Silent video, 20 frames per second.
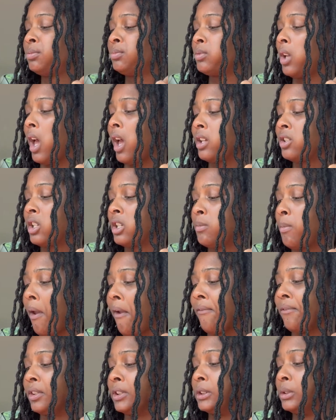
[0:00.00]
I asked this
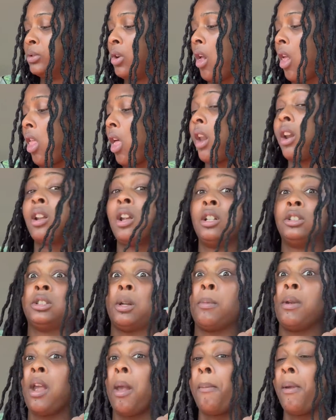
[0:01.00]
man for a lot of
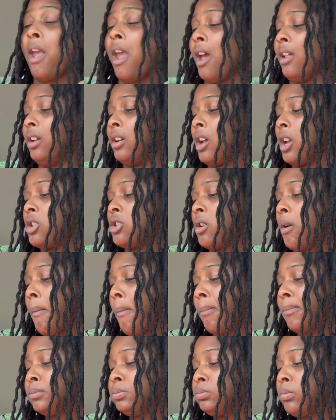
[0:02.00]
ketchup. He gave me hella ketchup.
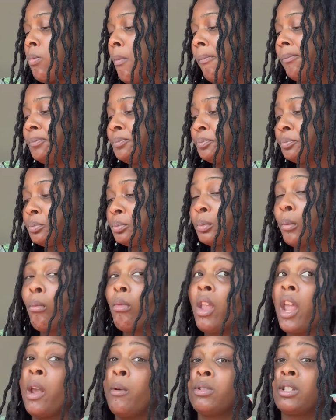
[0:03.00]

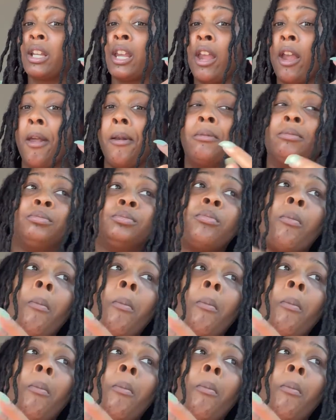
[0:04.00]
He was a kid.